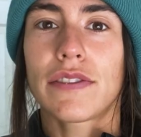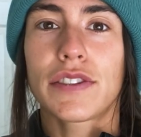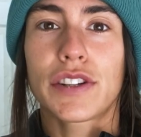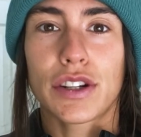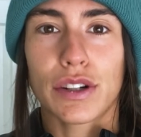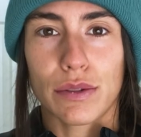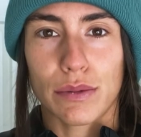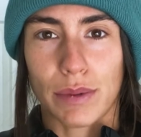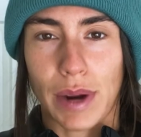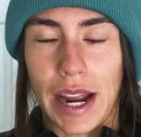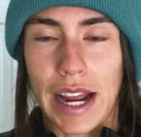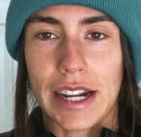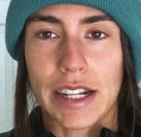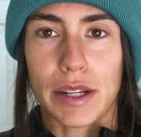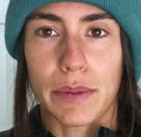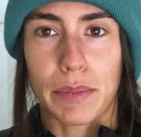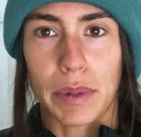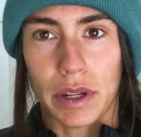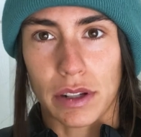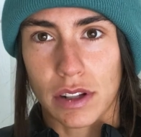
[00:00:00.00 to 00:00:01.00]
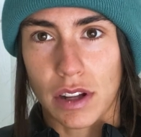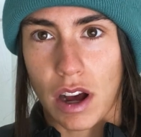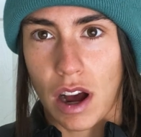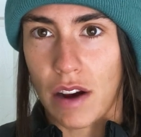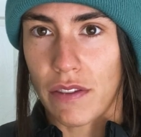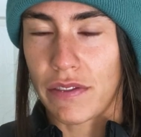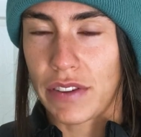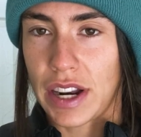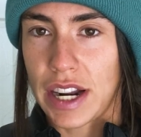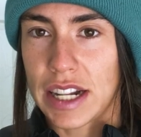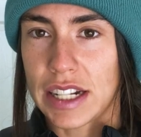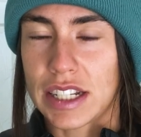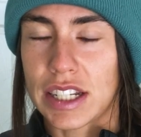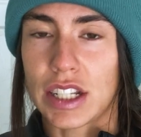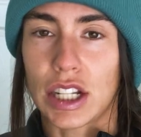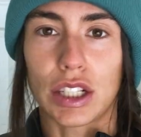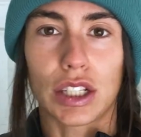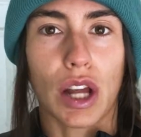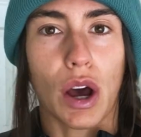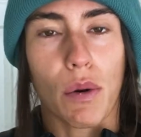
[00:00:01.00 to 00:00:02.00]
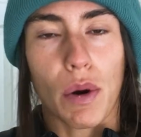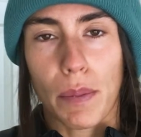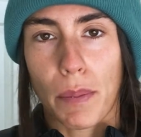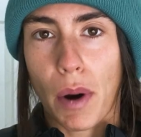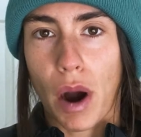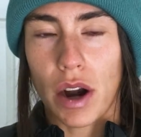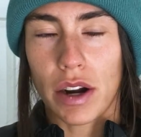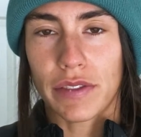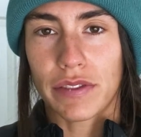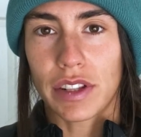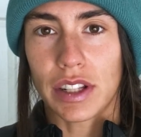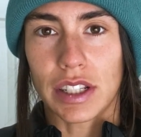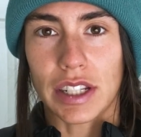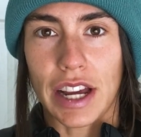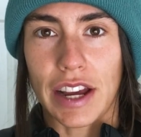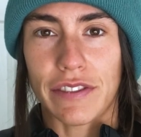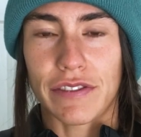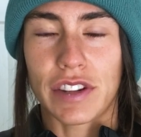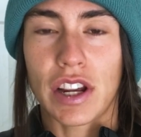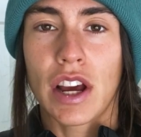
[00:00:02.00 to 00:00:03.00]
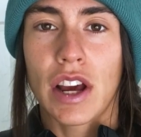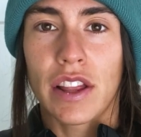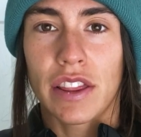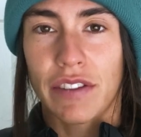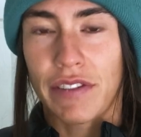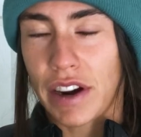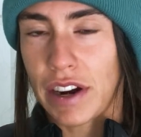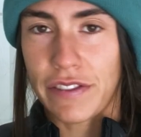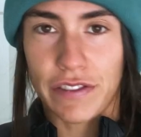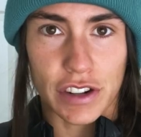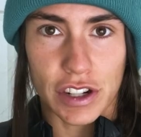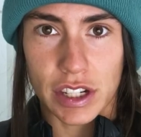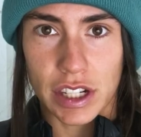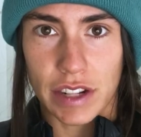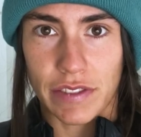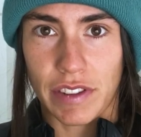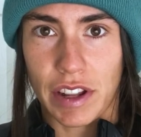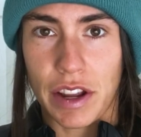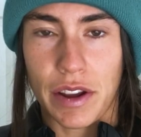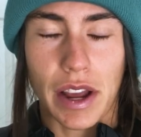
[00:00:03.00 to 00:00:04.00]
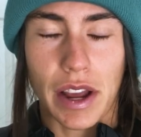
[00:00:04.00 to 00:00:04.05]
of terrain to build confidence. The lower part of the lift, the very first lift that